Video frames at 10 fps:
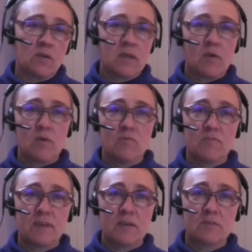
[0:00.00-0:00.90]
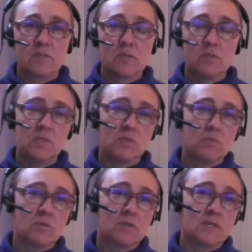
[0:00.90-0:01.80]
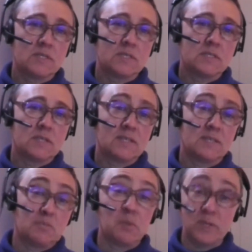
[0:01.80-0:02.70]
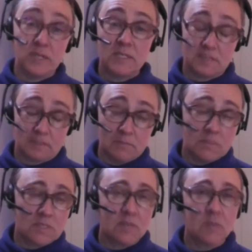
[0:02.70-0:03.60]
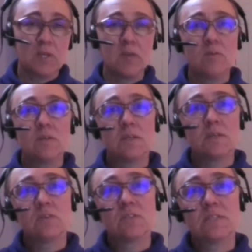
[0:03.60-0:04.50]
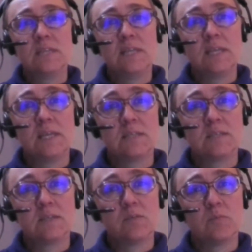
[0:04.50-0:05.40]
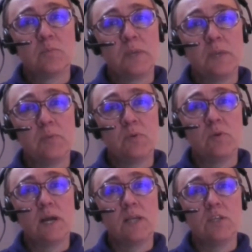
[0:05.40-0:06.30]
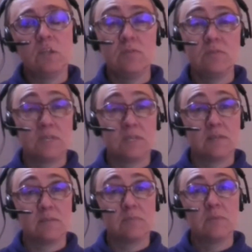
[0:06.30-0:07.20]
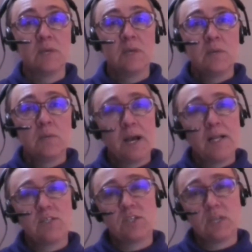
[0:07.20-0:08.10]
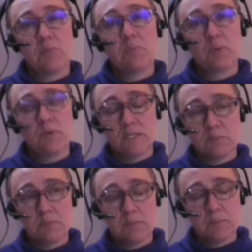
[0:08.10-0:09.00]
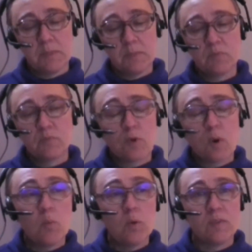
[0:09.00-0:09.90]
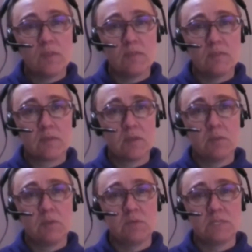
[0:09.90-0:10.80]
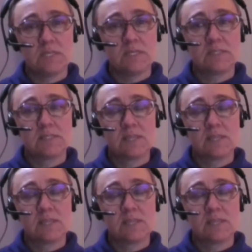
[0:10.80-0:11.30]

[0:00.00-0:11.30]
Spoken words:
out and found community organisers and employed them so that we're not, just leaning into people and using them, but actually employed people from within communities